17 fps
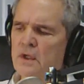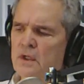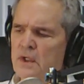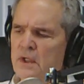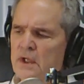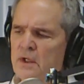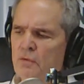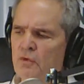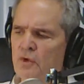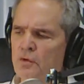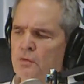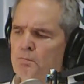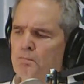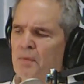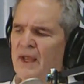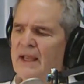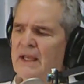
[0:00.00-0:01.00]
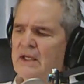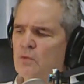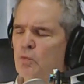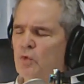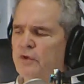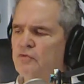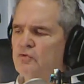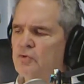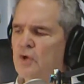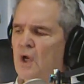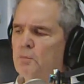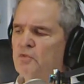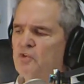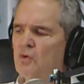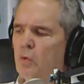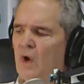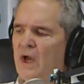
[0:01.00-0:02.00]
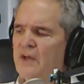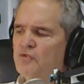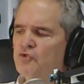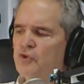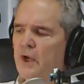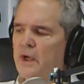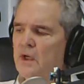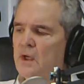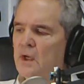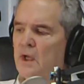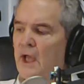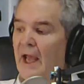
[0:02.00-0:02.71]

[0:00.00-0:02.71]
in the debate was Trump's question